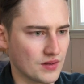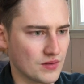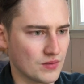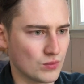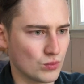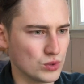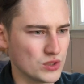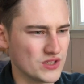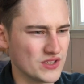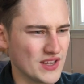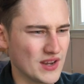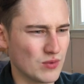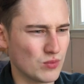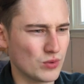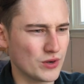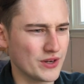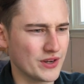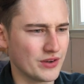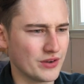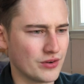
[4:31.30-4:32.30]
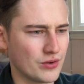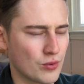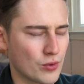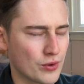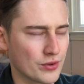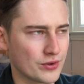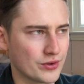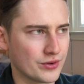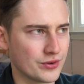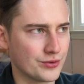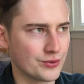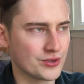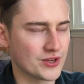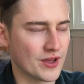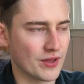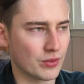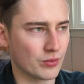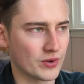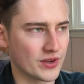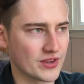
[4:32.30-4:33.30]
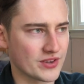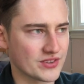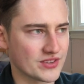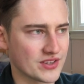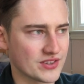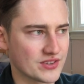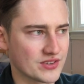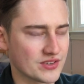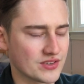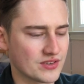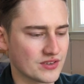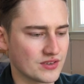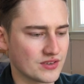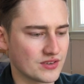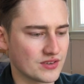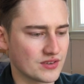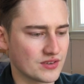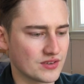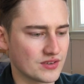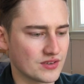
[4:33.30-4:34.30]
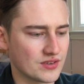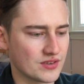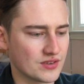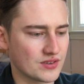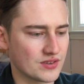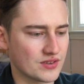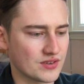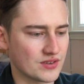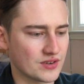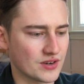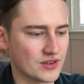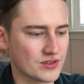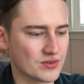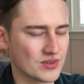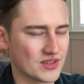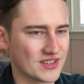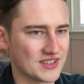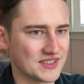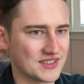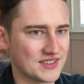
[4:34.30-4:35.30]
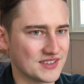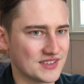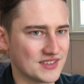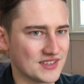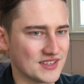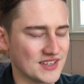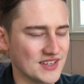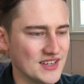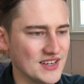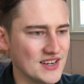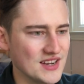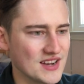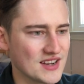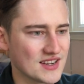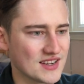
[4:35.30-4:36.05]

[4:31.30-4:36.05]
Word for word: what's that one in northern New South Wales that starts with a T?